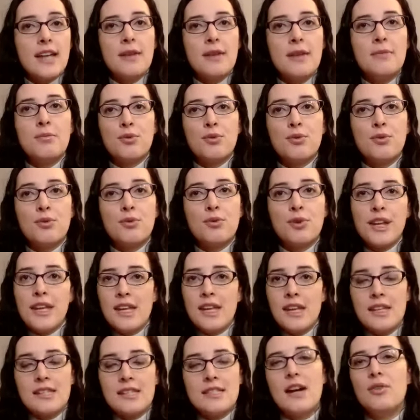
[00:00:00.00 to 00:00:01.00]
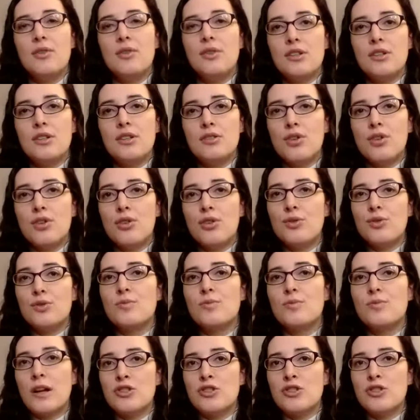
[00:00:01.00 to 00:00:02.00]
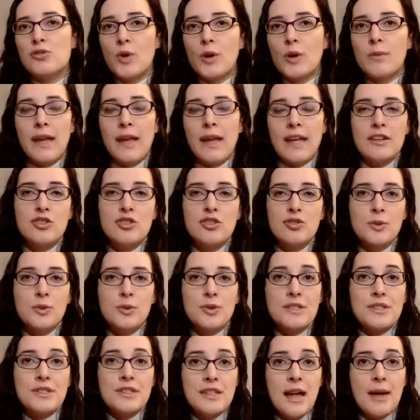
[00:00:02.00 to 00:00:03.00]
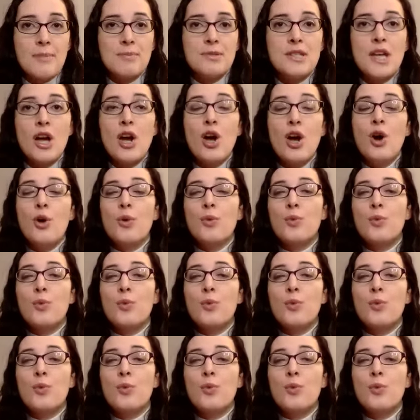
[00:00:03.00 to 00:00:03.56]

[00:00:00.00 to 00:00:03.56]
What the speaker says: And breaking it down into those much more manageable steps